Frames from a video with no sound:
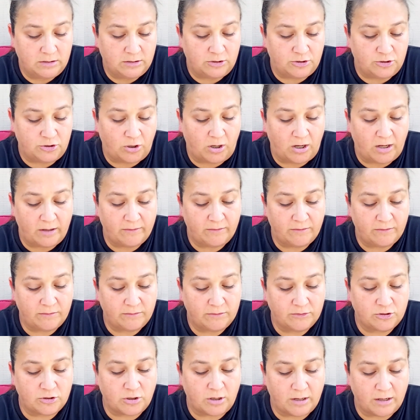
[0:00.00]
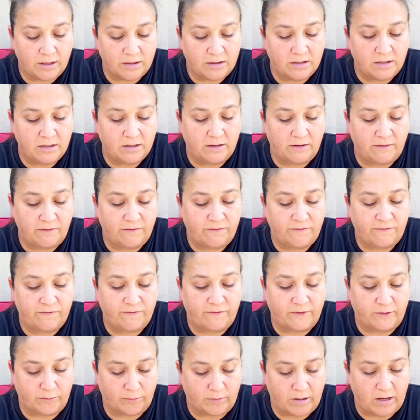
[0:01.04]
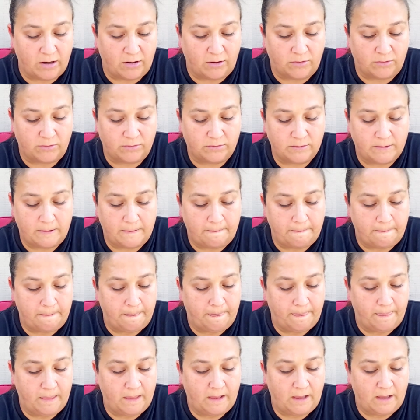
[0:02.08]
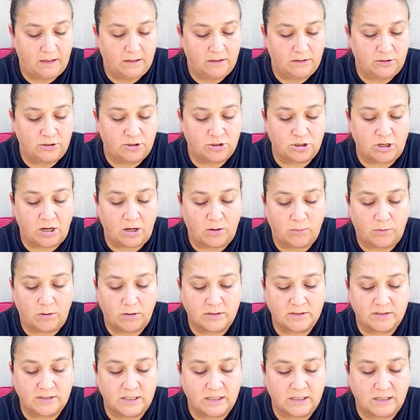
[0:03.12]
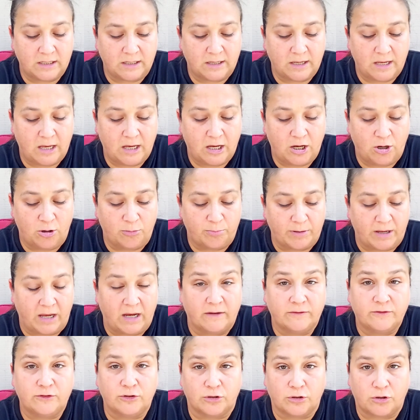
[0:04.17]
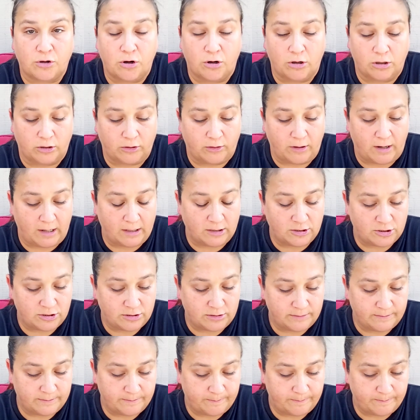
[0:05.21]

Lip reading: Jonathan Farrell, shot while seeking help after a car crash.